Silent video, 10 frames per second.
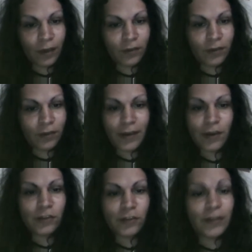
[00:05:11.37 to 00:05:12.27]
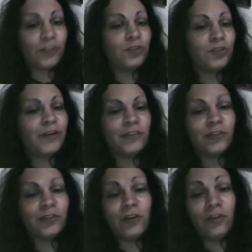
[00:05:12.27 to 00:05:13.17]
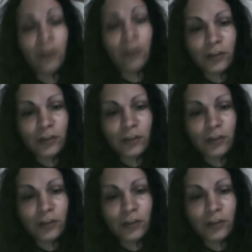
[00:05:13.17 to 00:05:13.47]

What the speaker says: The thing is, extraterrestrials are not